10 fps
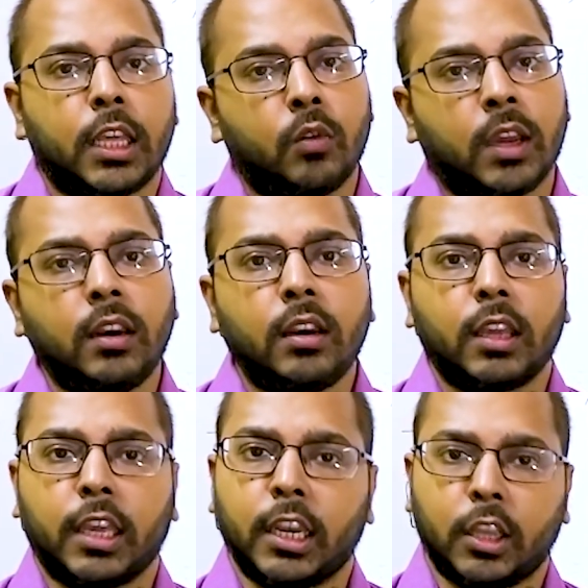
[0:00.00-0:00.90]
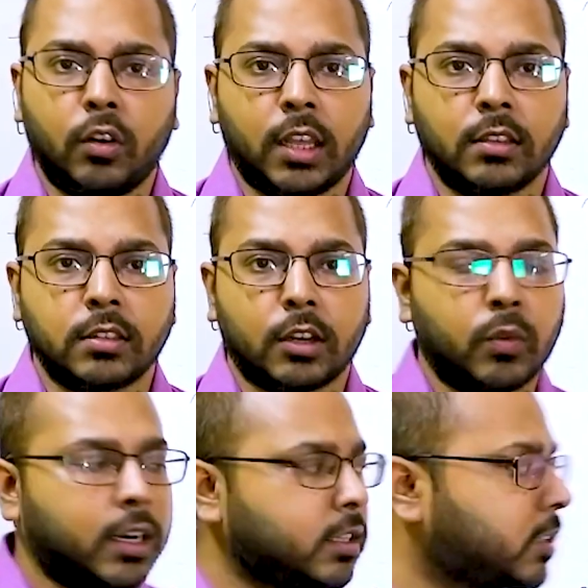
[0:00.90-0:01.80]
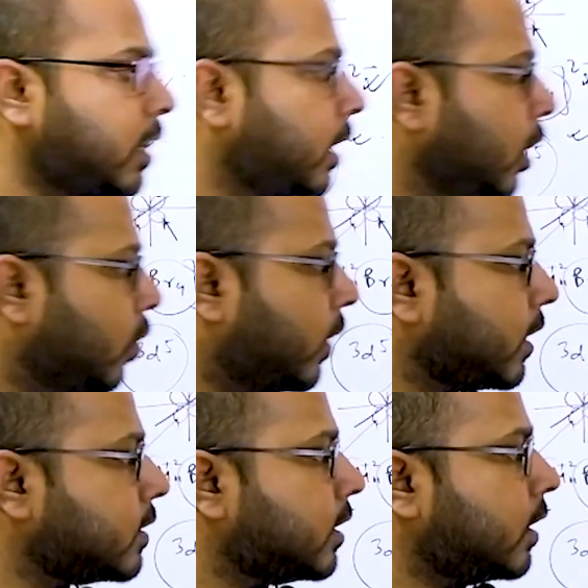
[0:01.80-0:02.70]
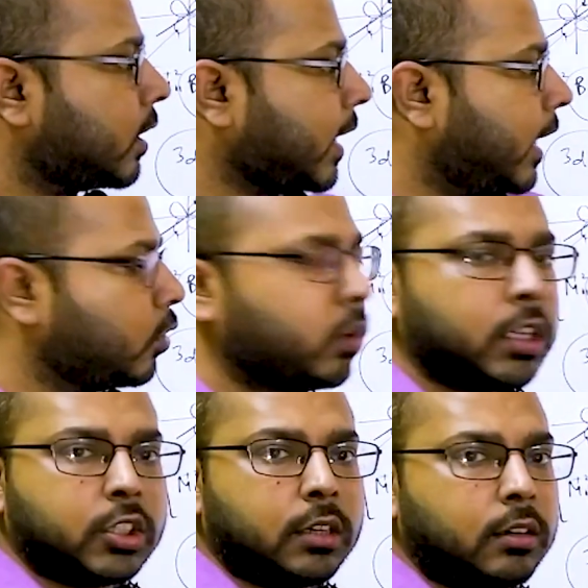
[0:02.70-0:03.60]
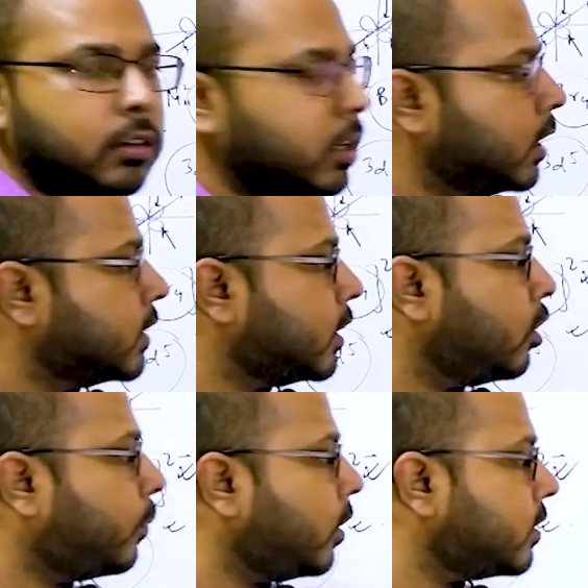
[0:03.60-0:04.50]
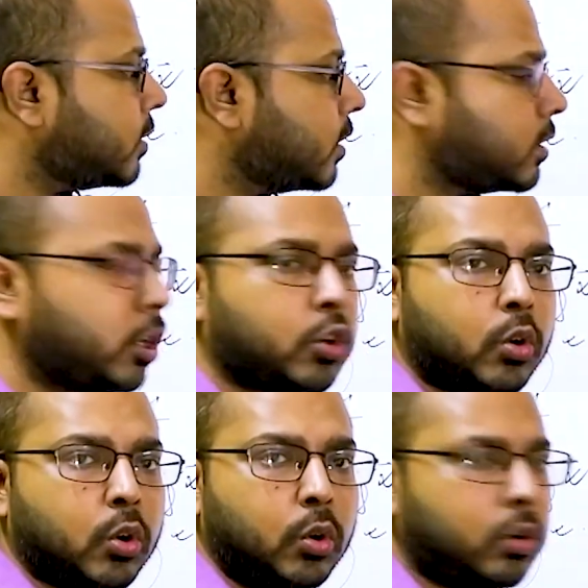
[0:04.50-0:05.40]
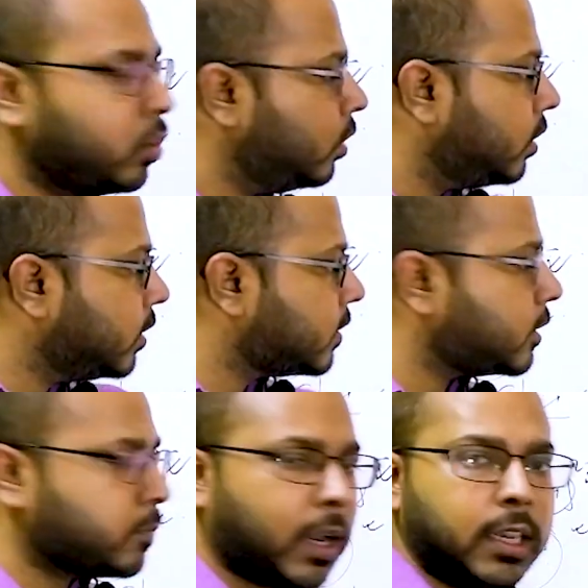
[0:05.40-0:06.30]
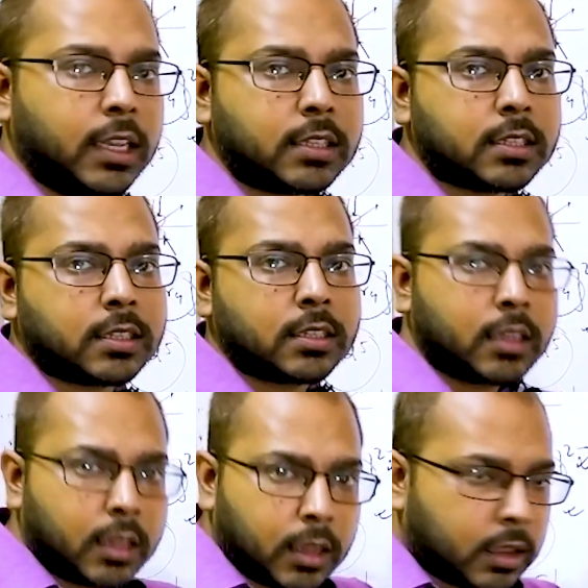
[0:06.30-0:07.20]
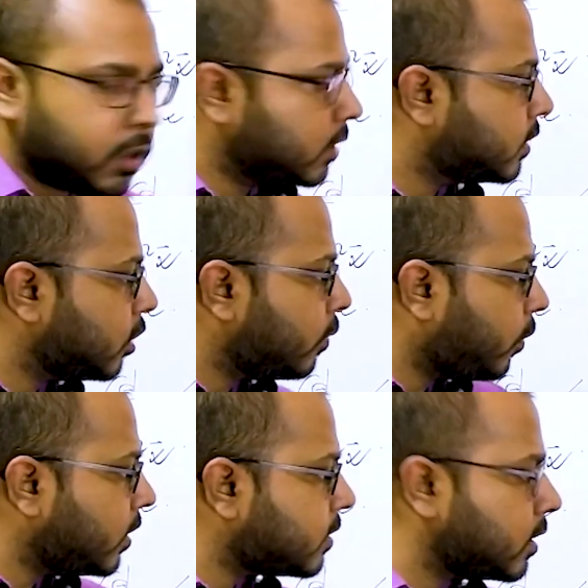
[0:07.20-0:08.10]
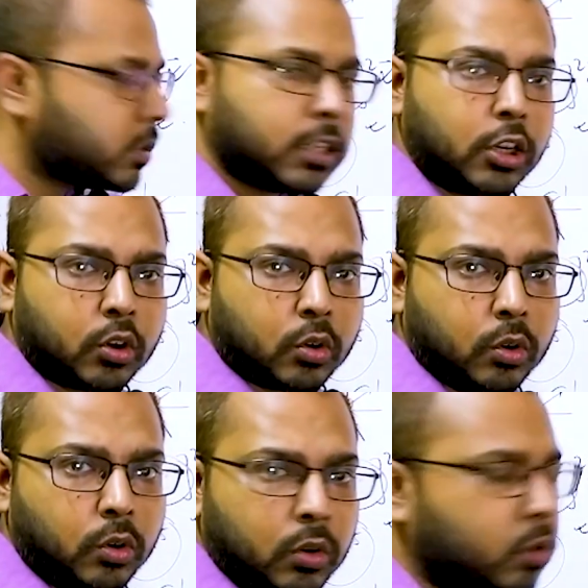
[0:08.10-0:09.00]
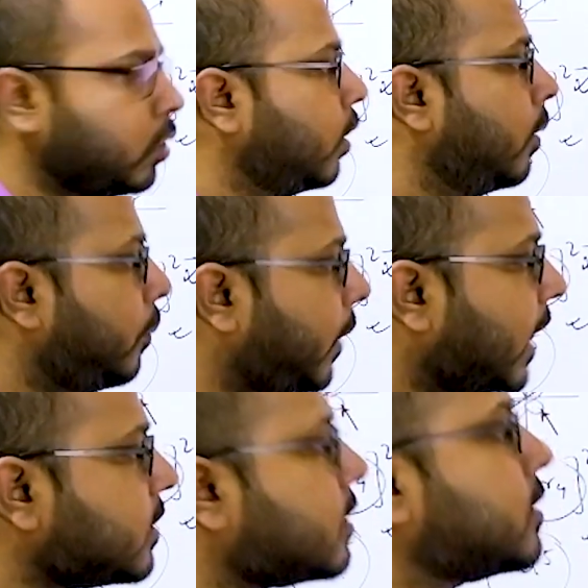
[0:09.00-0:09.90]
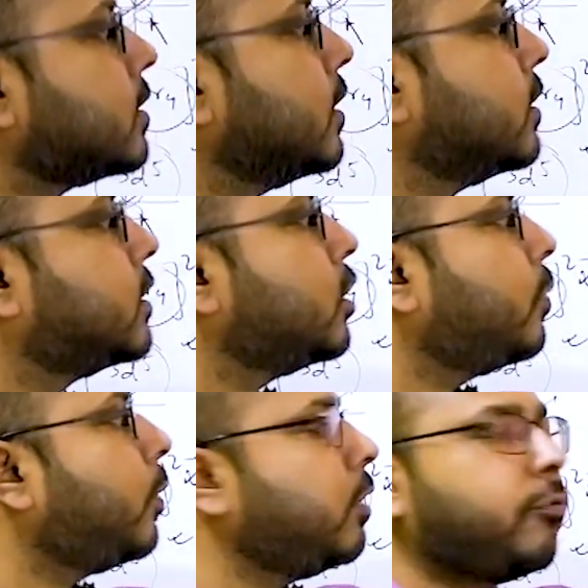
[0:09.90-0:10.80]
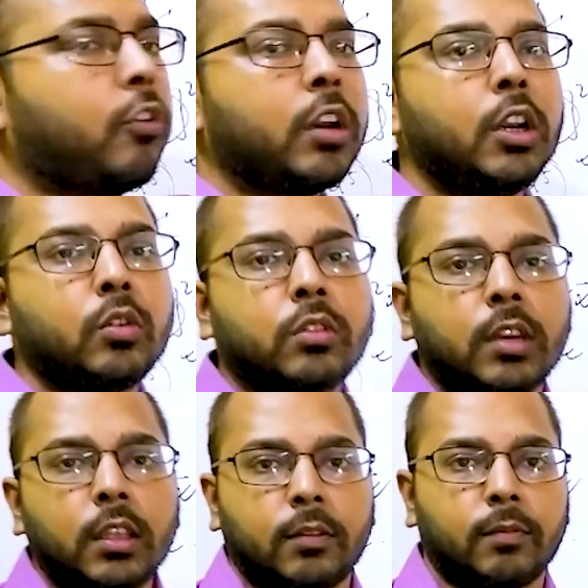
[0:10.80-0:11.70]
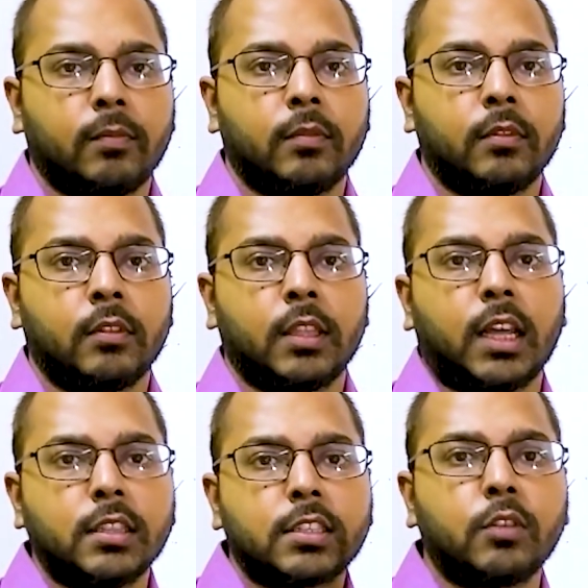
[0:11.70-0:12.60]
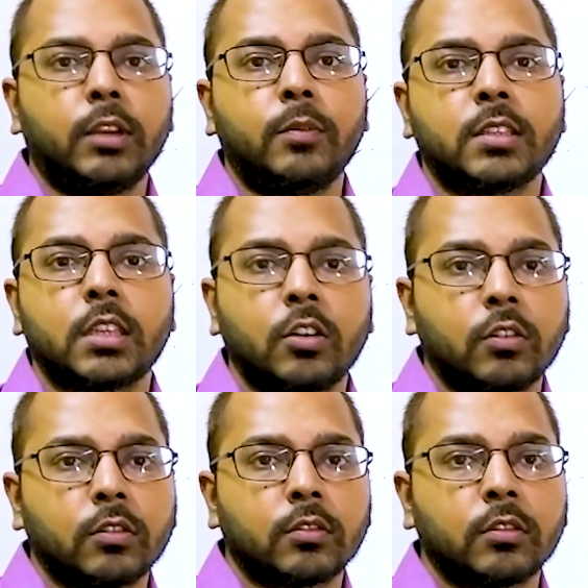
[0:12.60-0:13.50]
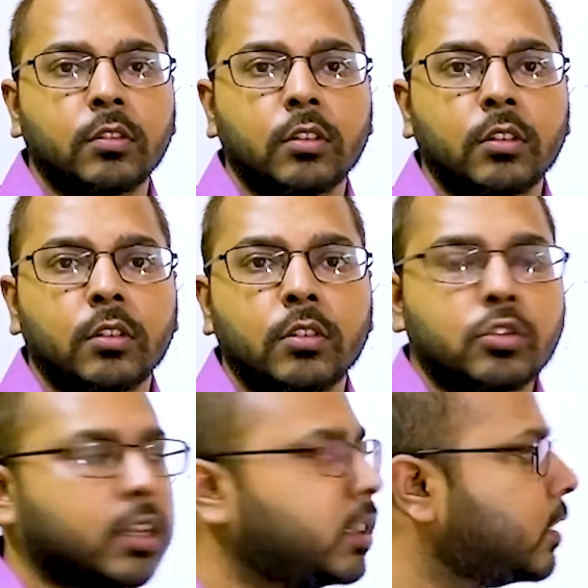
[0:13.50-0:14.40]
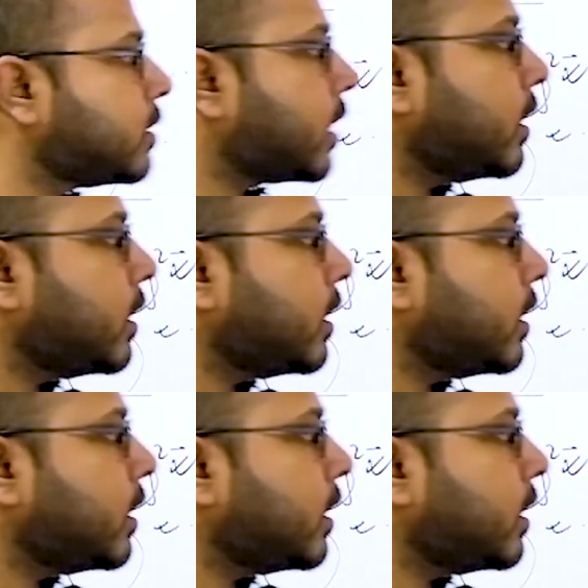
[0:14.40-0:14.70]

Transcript: you can get your answer. What is the calculation? 0.6 into 2. This is minus 0.6 into 2 plus 0.4 into 3. The answer will be 0. So in this